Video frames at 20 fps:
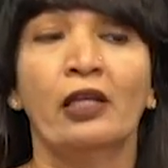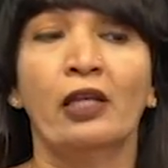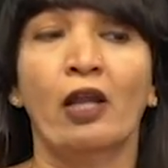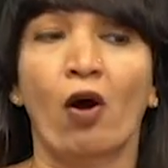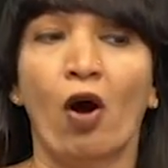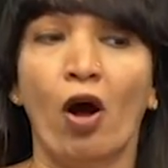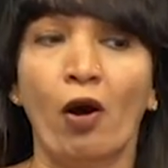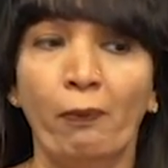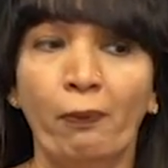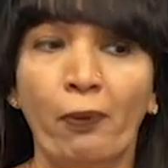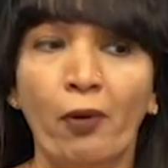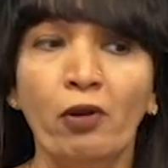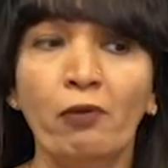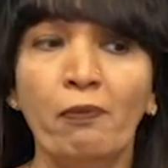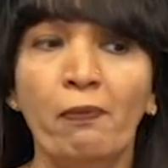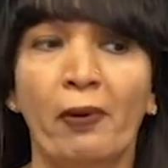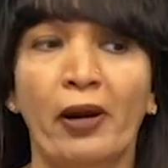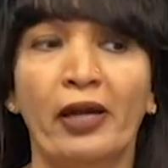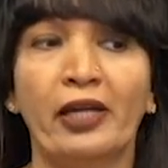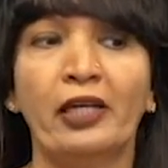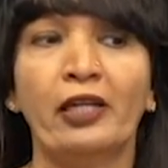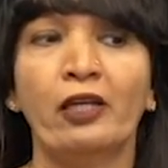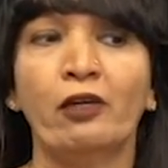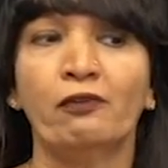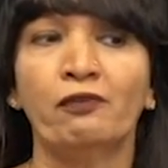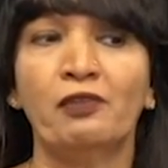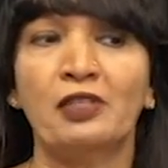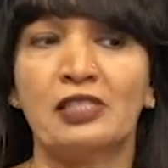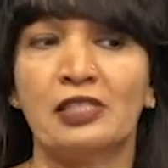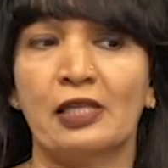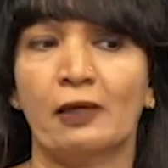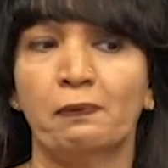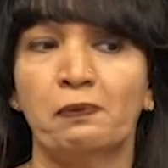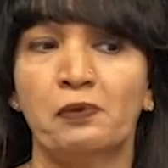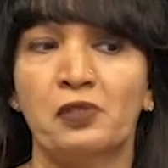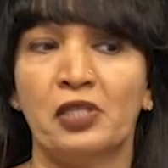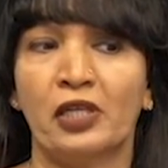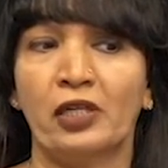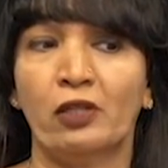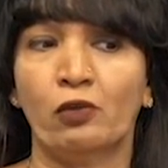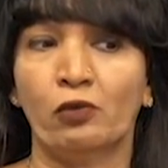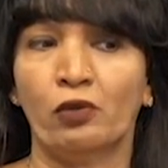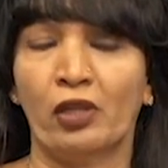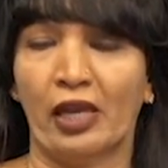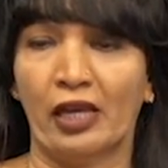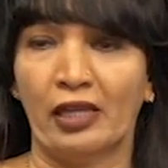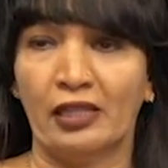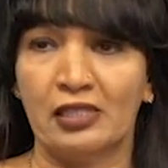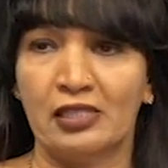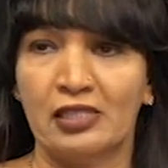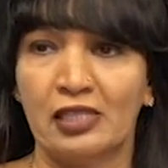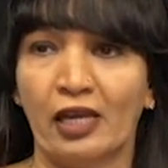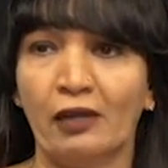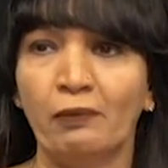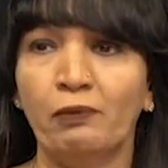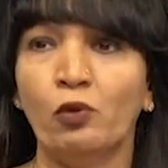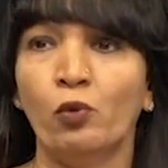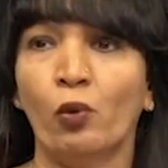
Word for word: Now, upon binding of the substrate to the enzyme,